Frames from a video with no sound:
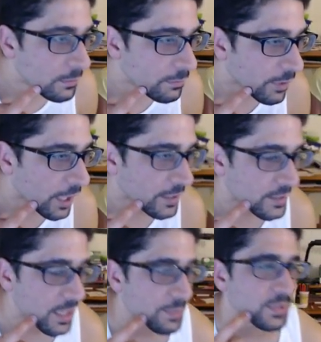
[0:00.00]
Flying
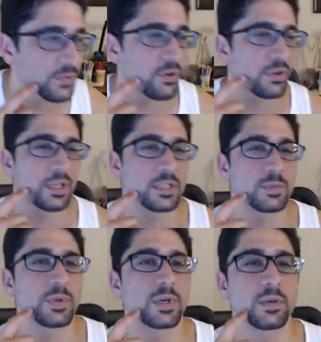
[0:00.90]
type is strong against
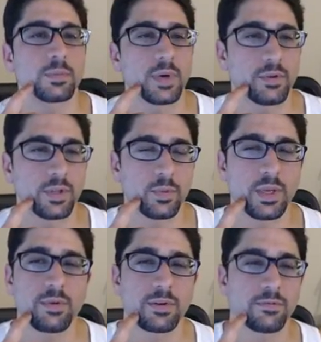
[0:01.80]
bug, but I don't think we
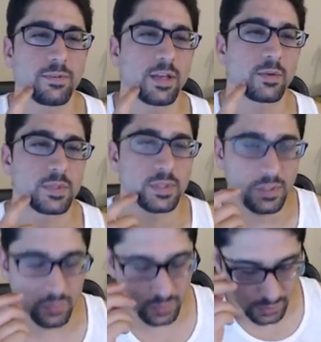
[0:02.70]
have any flying ones
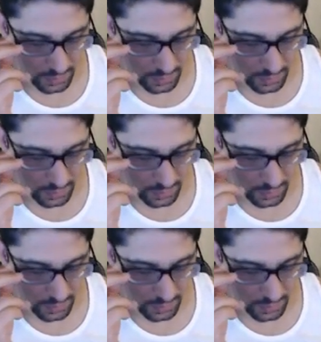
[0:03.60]
because we